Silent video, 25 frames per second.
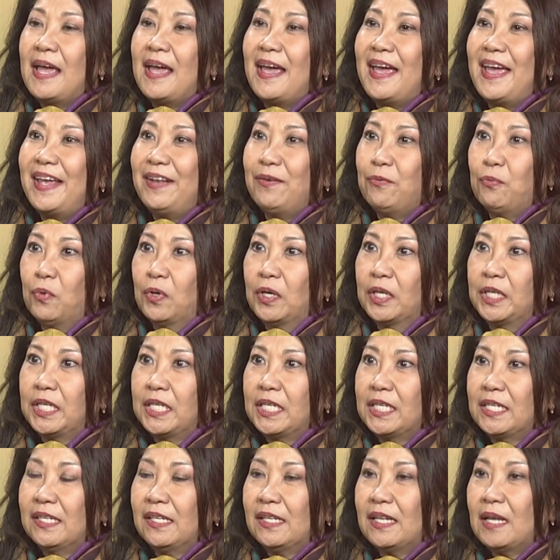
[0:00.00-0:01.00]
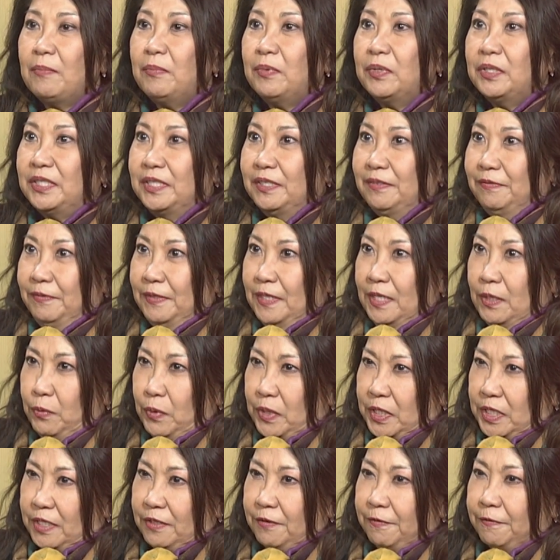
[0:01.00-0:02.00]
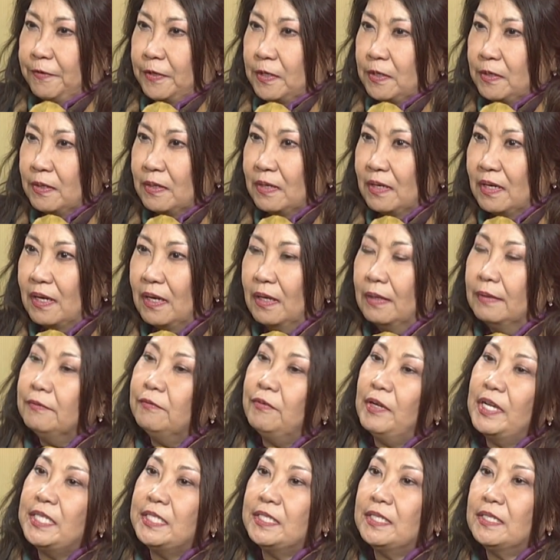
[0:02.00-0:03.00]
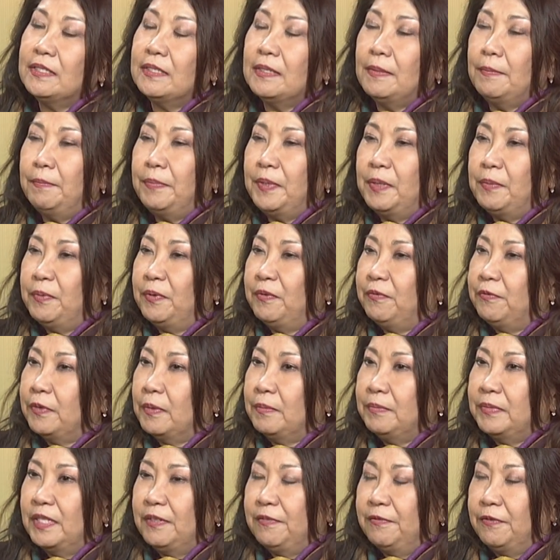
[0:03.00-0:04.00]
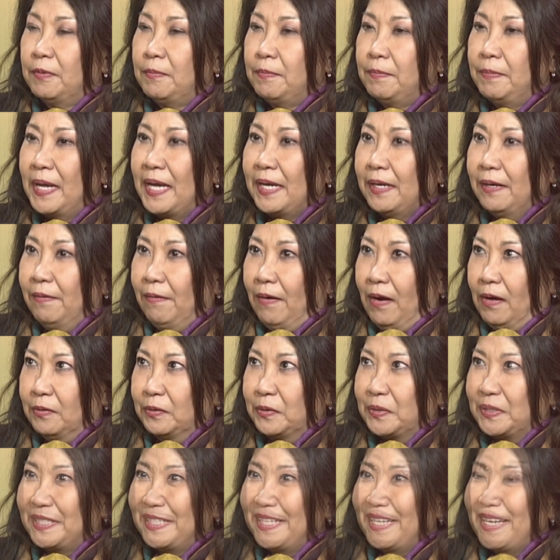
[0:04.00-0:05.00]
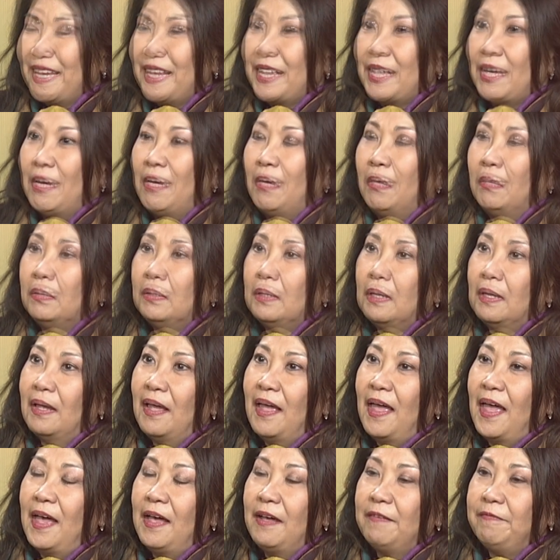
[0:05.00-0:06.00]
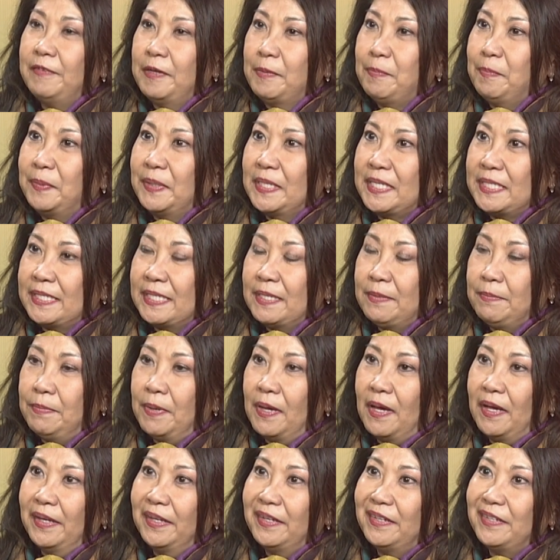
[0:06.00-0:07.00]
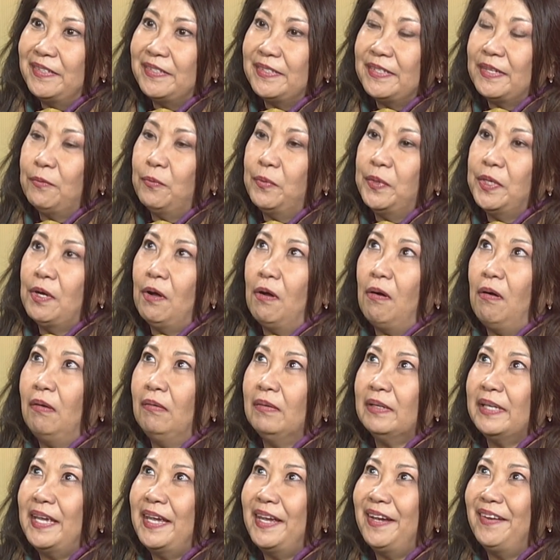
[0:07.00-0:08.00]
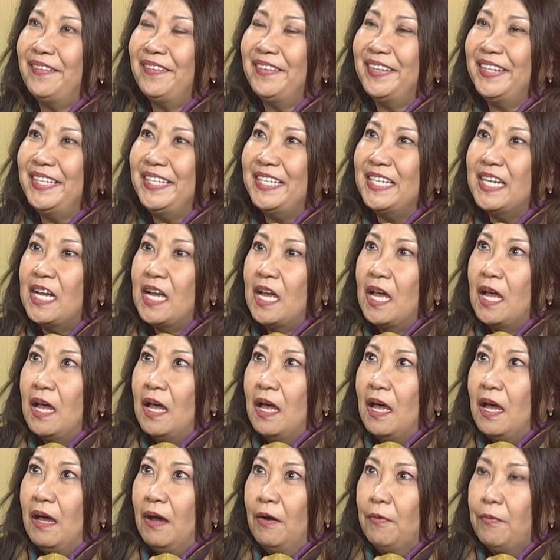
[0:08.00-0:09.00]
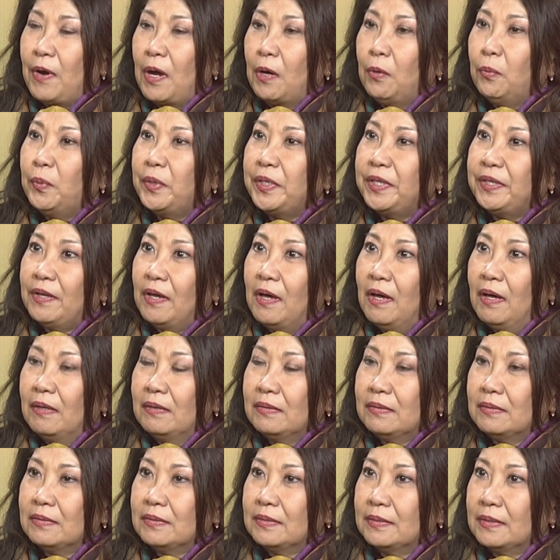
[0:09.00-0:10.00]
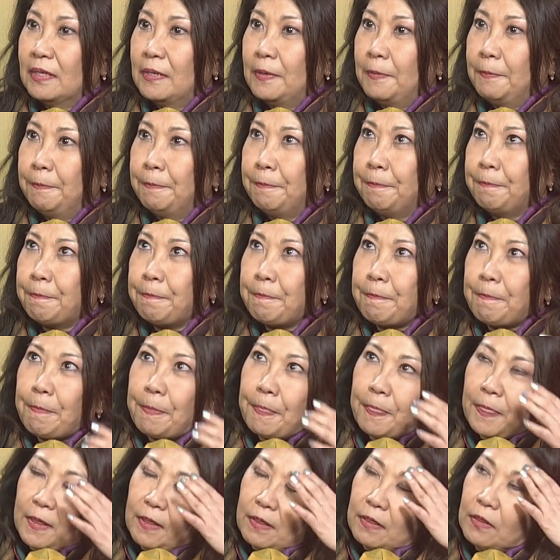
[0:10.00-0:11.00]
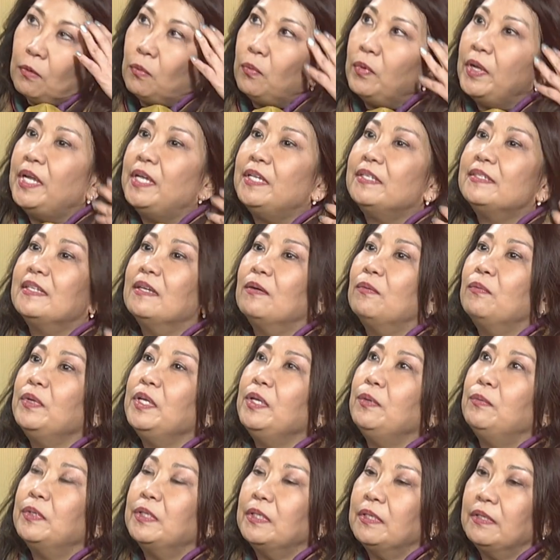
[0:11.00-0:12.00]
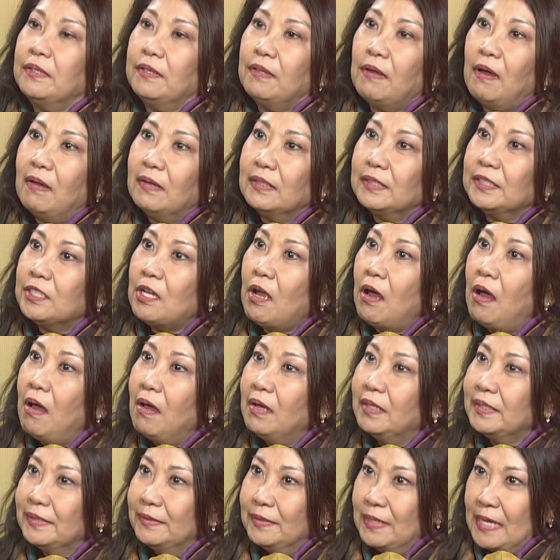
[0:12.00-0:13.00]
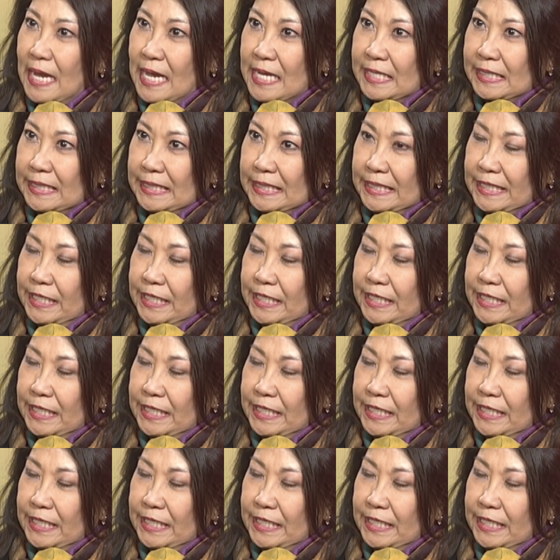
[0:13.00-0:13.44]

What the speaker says: and working collaboratively with different races and people from different backgrounds. We all have implicit bias, and we all carry around with us the ways that we were taught as